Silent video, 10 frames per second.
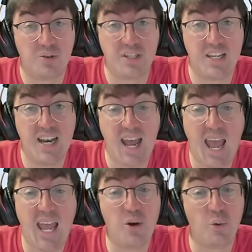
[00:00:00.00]
was an
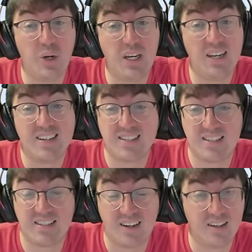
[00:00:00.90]
AoE
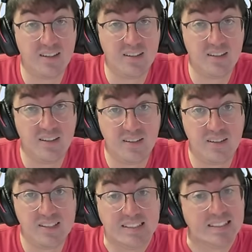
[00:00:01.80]
stun.
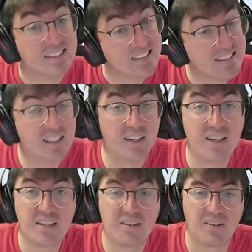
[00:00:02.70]

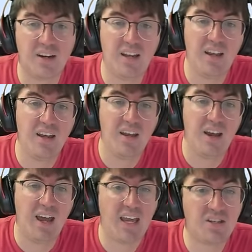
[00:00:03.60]
Yikes, right?
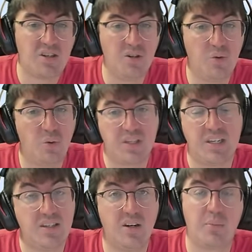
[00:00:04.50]
S2 was a
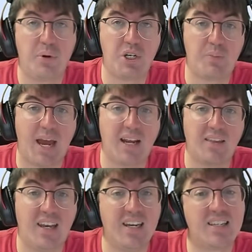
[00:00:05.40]
CR pushback
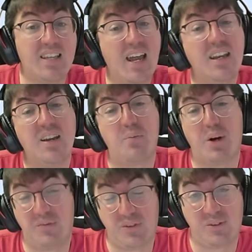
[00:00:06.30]
that extended
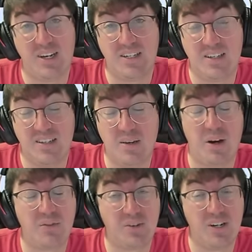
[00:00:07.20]
buff duration,
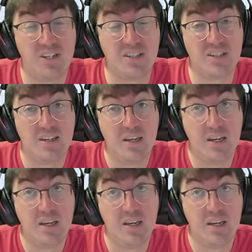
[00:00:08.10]
debuff durations,